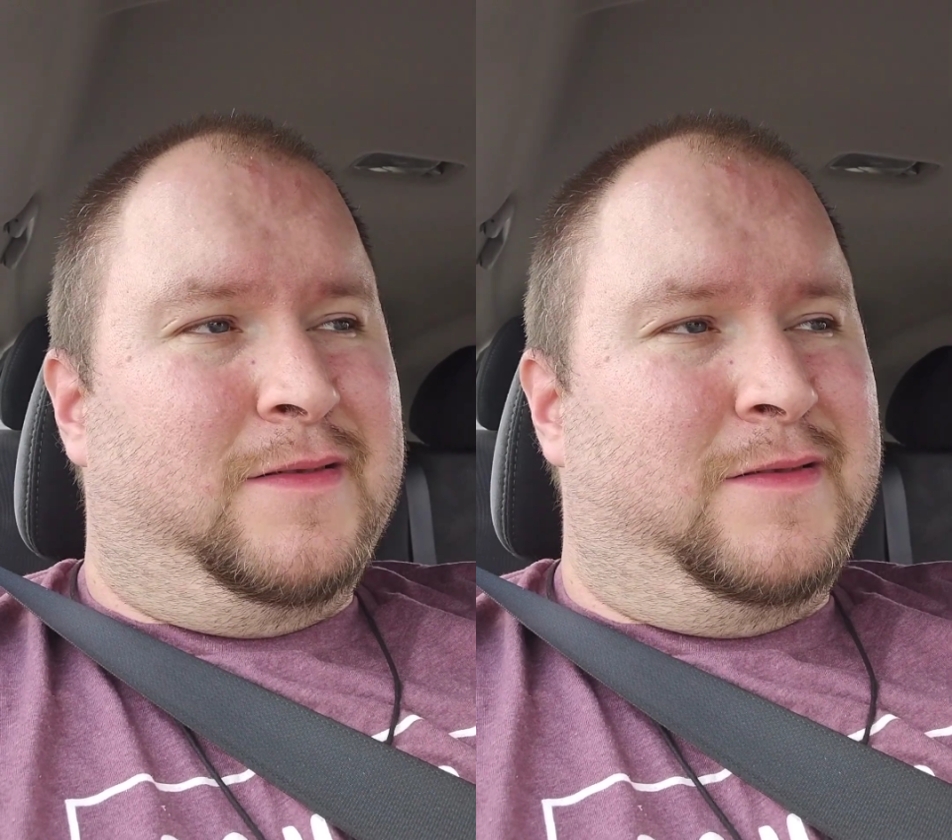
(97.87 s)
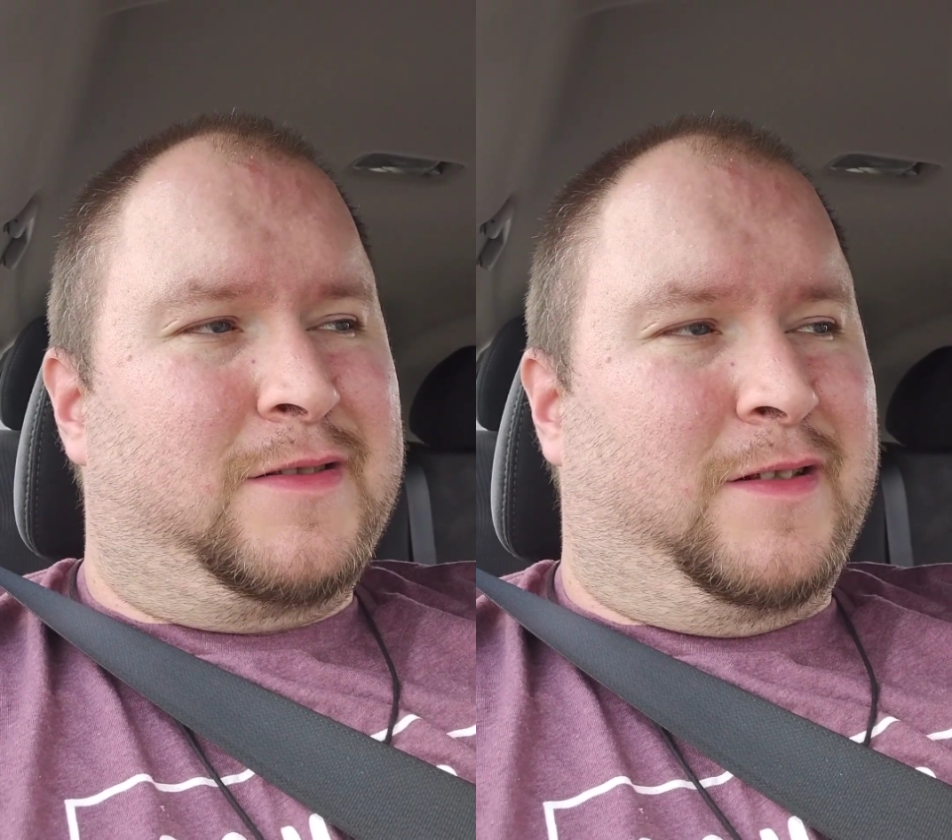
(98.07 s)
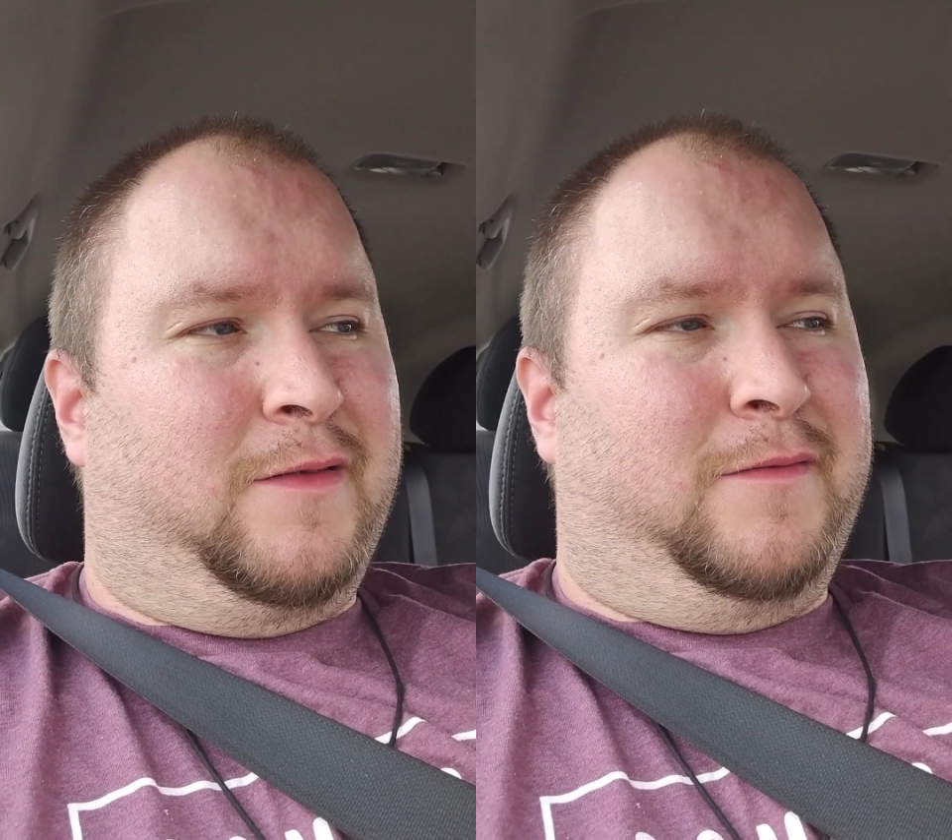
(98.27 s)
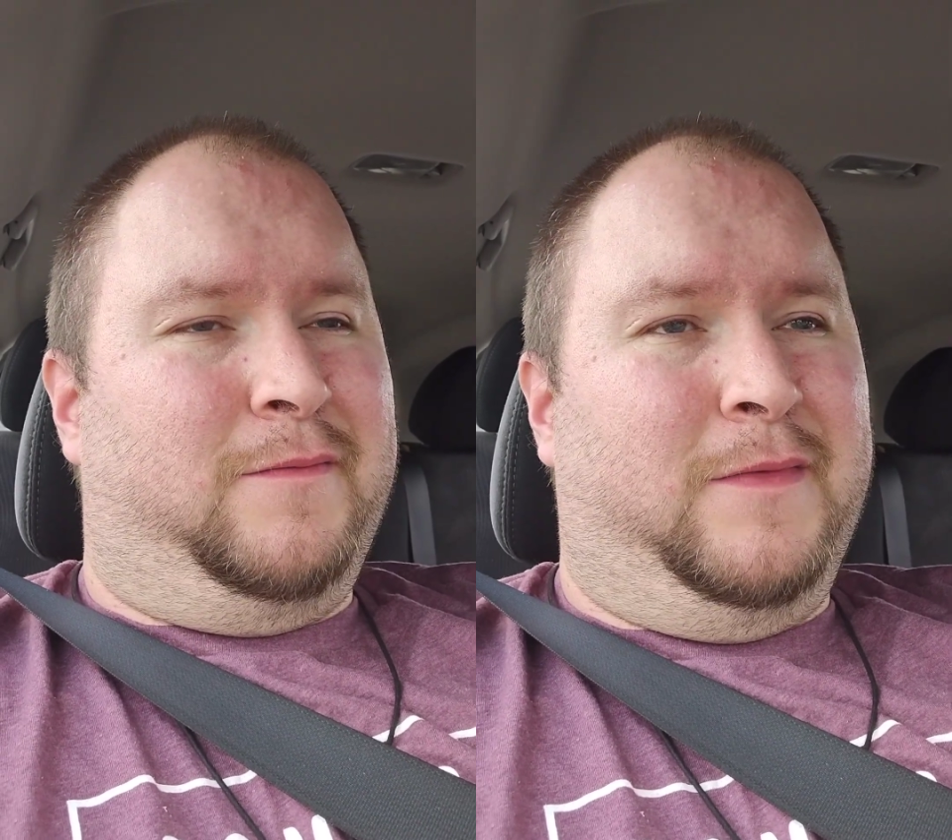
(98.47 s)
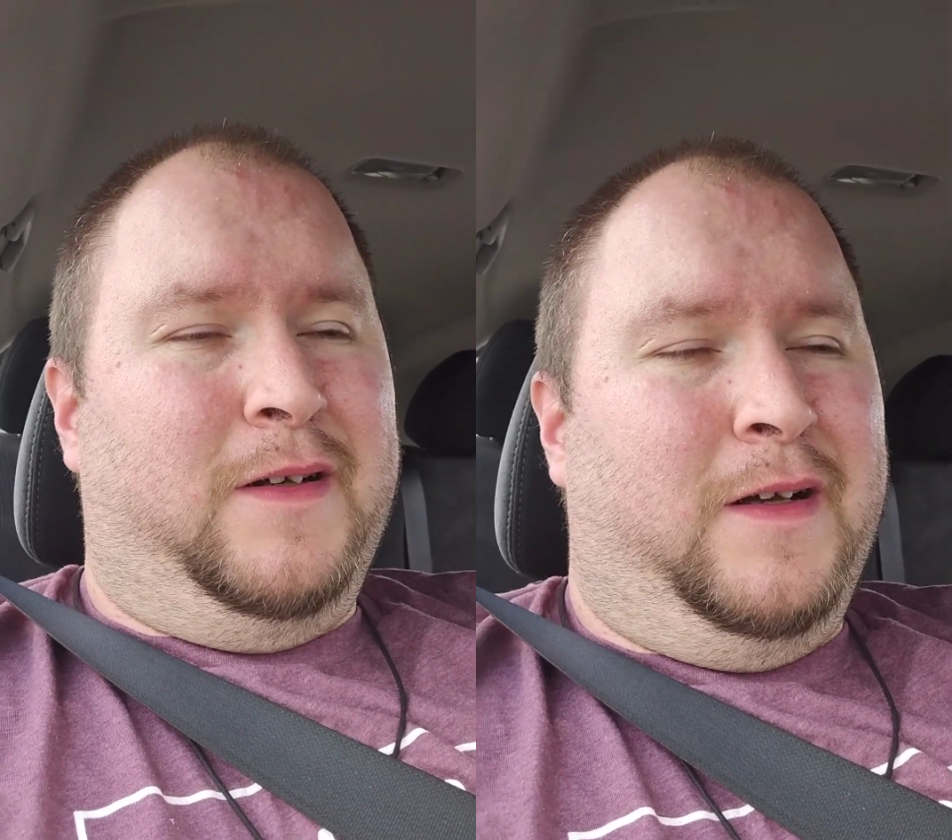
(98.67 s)
so
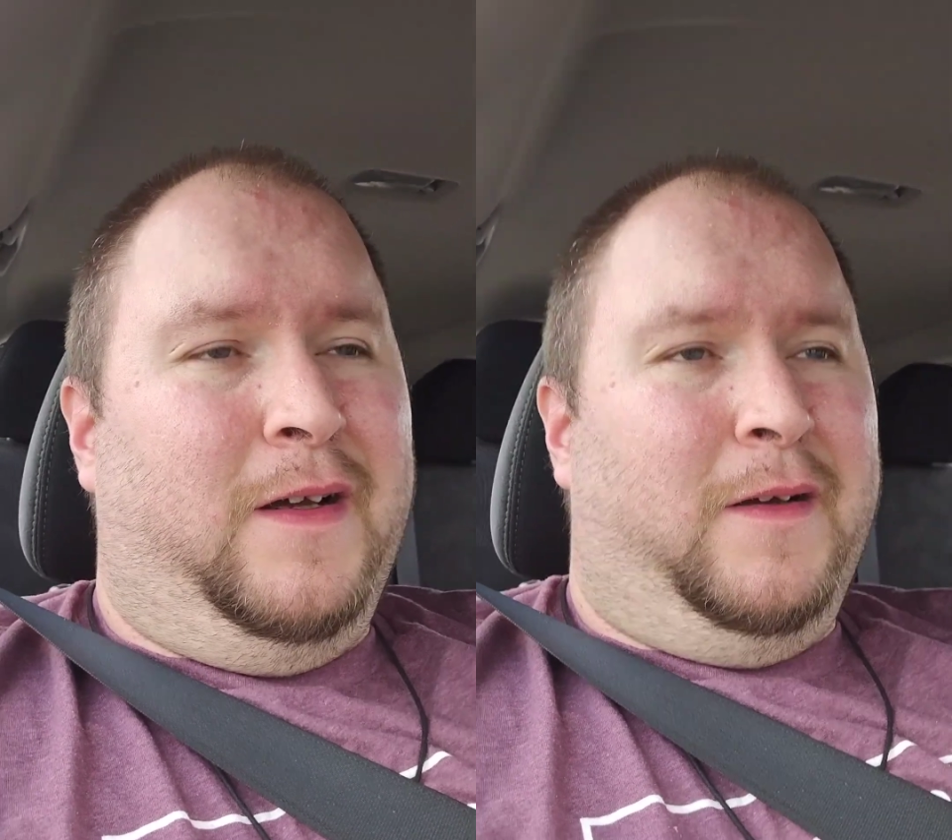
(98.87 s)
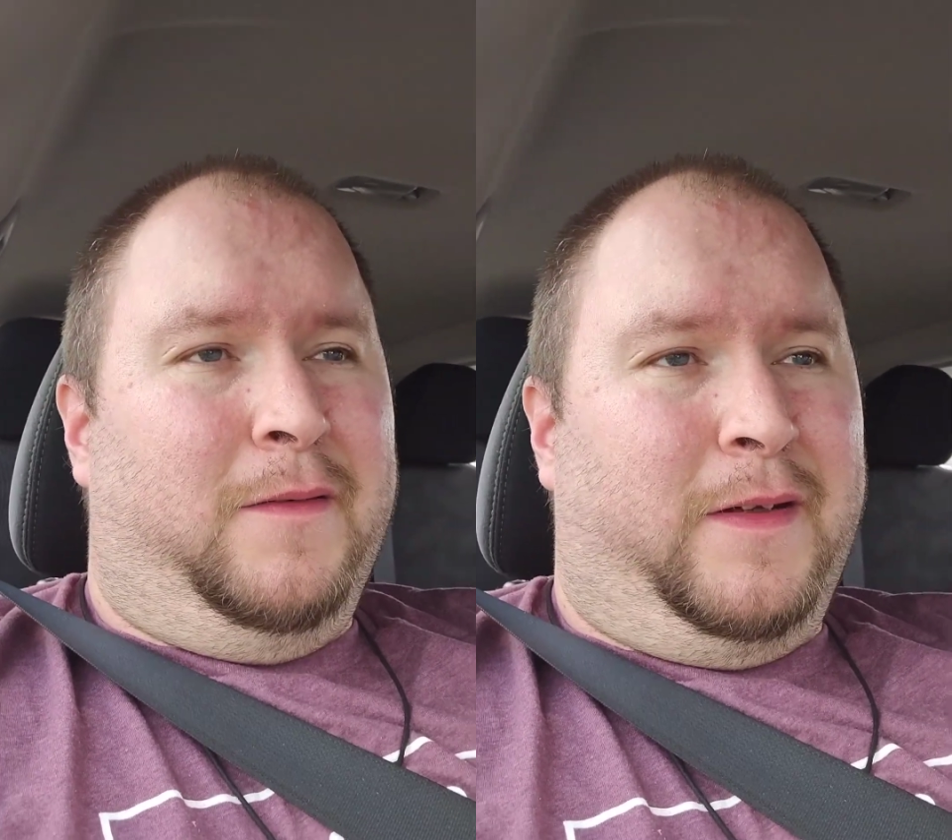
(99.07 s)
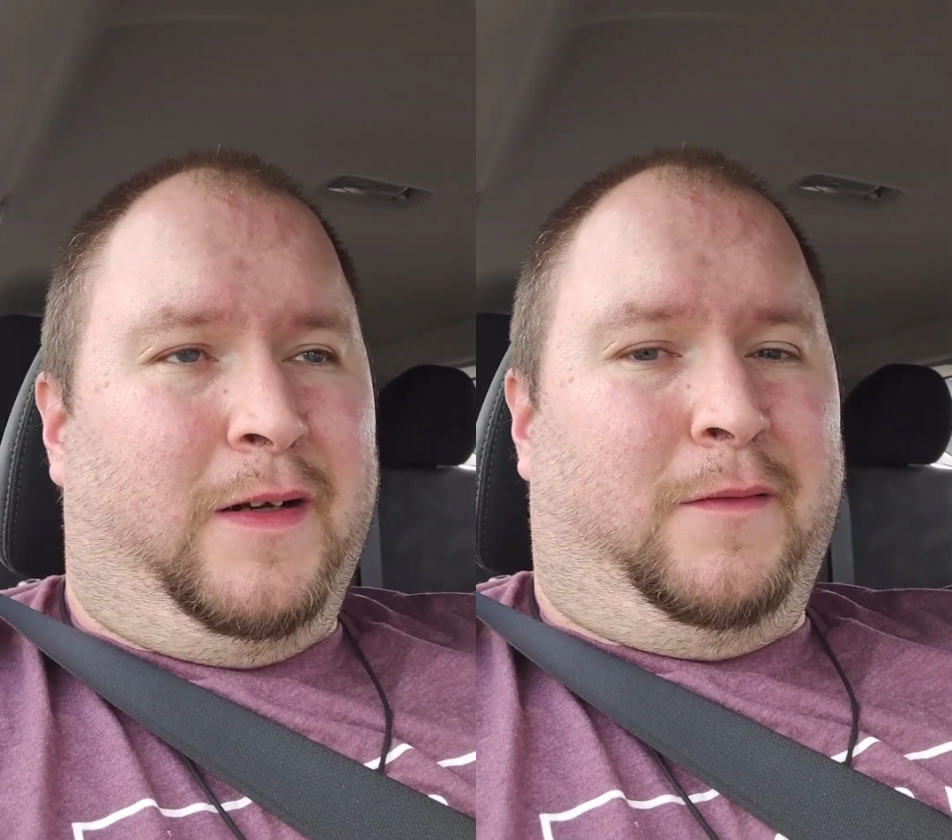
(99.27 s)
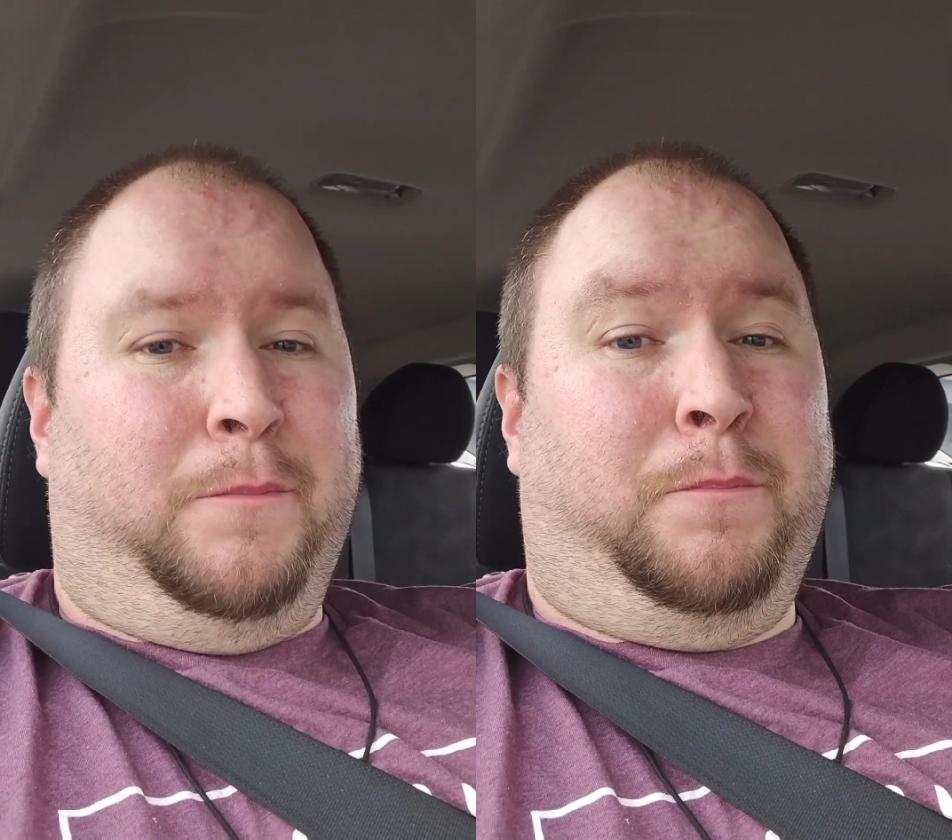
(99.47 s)
you know